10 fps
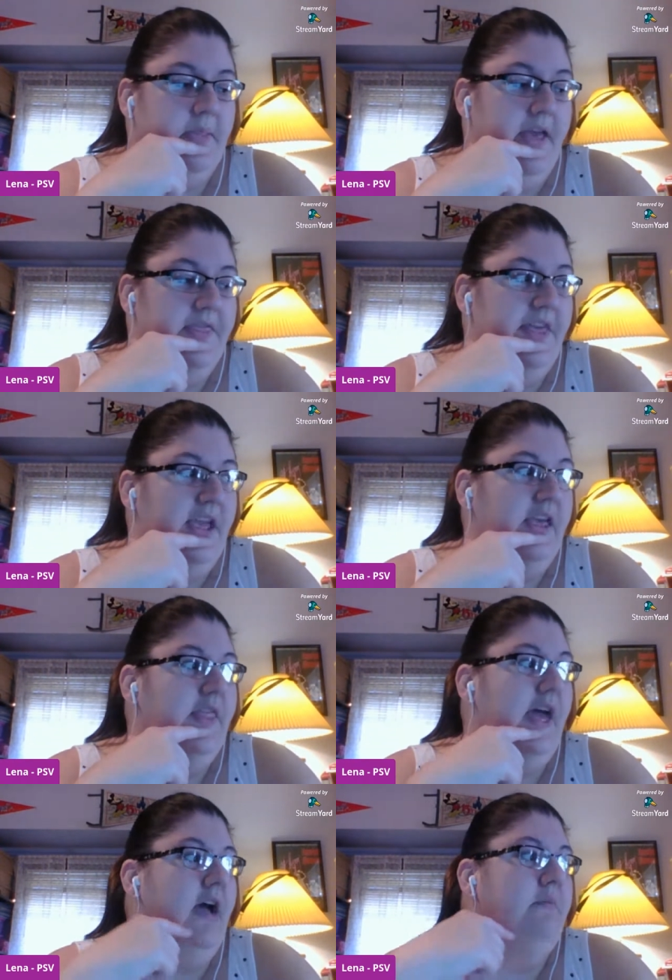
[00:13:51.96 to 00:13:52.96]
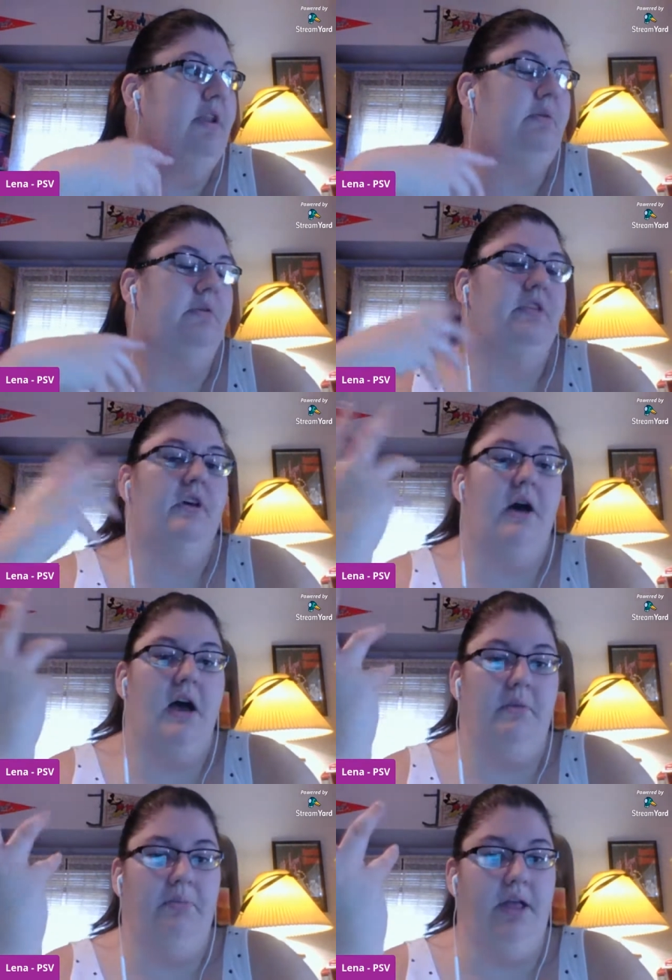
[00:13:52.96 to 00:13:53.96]
I think that being able to go
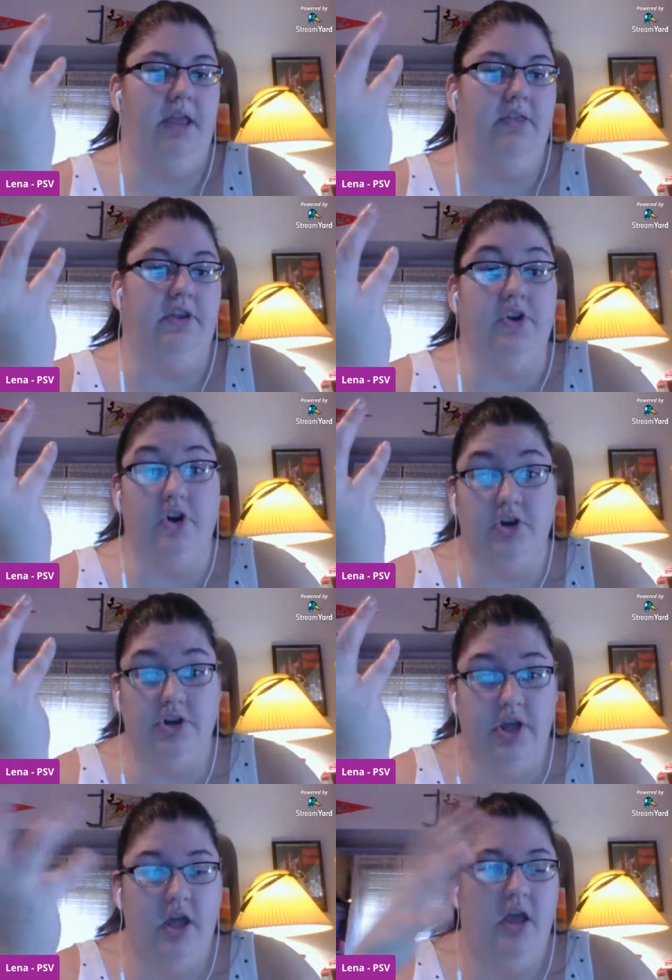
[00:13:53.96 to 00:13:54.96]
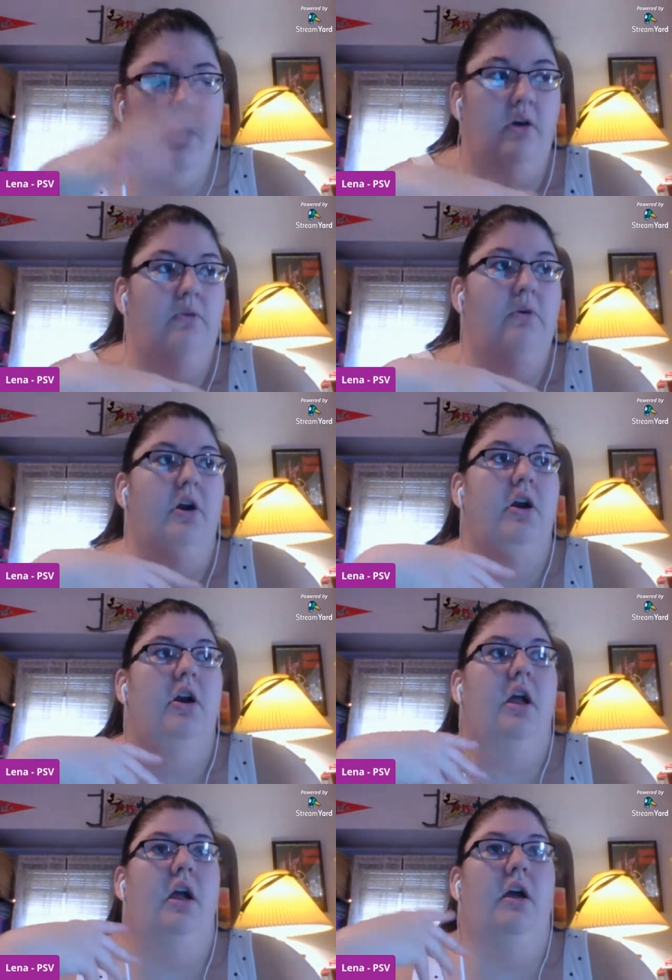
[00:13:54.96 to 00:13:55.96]
out and play in the dirt,
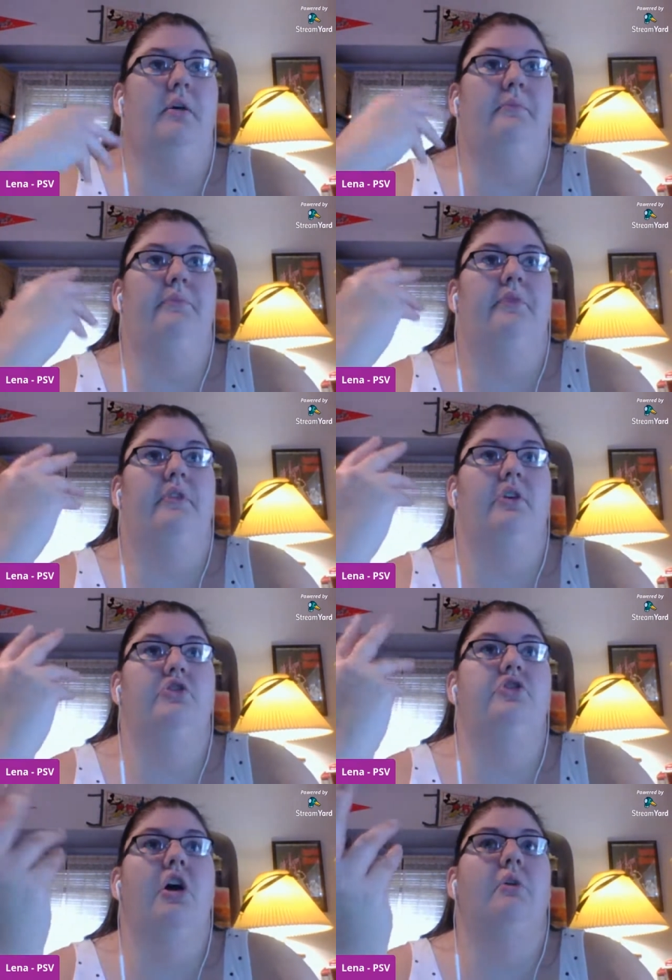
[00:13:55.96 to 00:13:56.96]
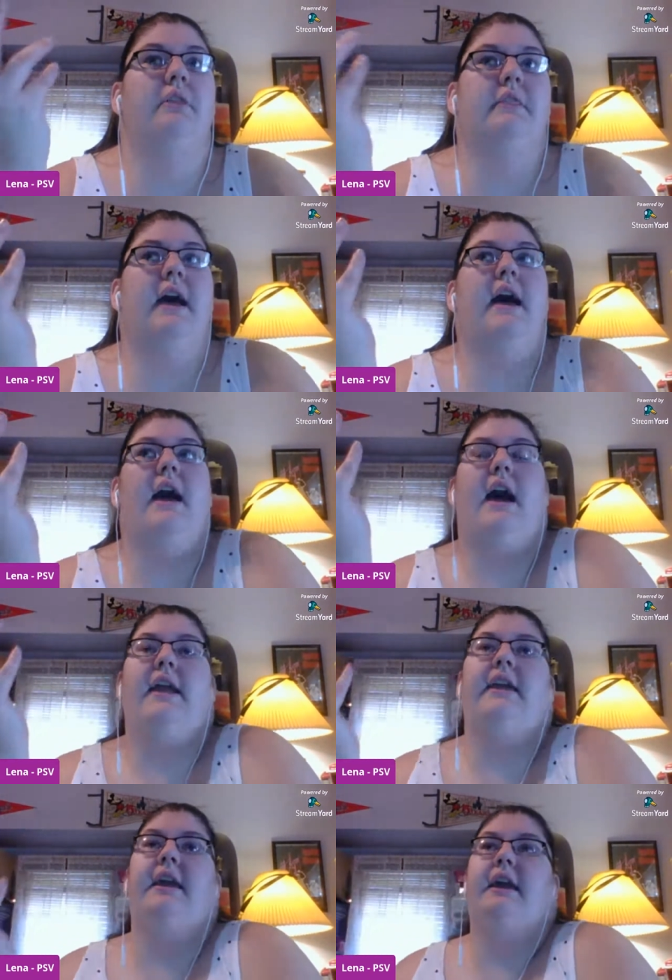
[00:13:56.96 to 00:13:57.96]
or knowing that
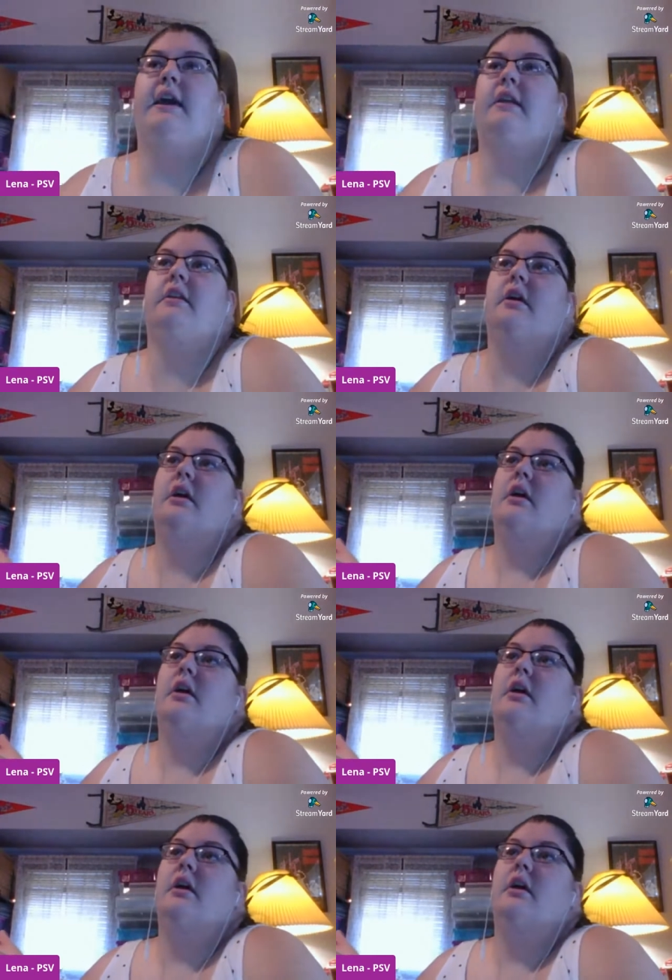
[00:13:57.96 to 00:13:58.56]
I can.